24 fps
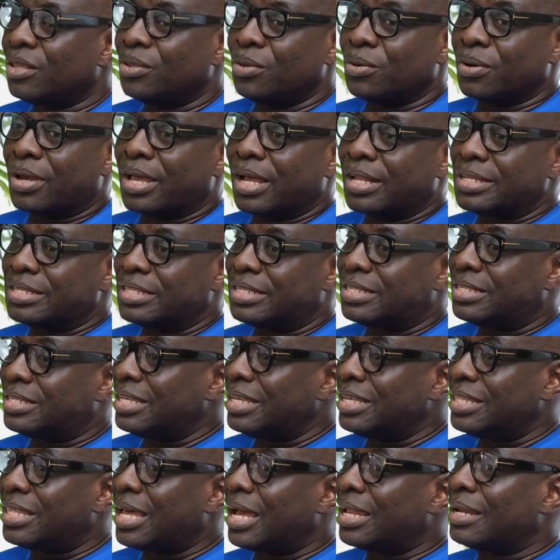You can
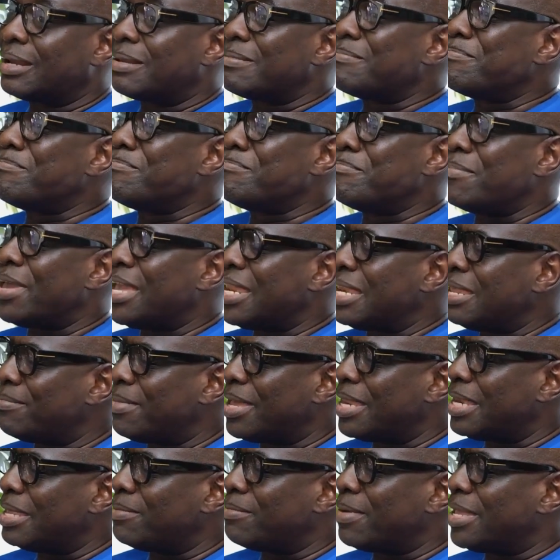see that many,
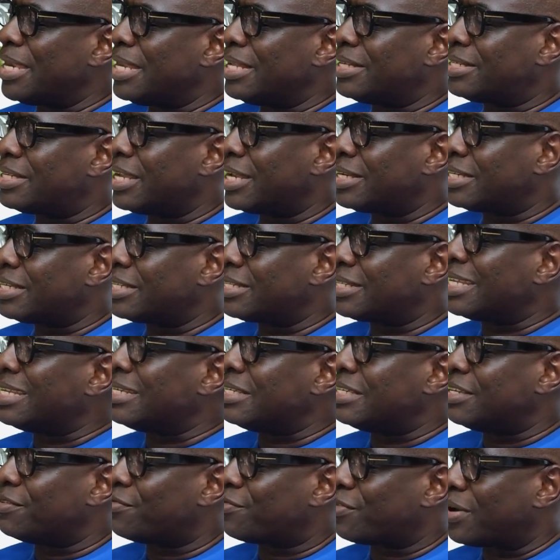many, many churches
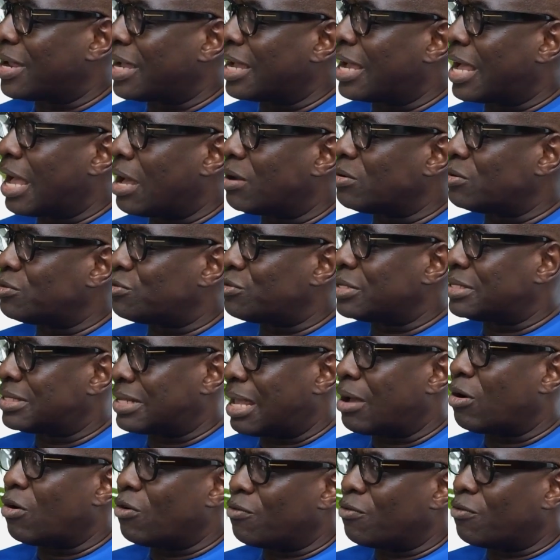in different countries,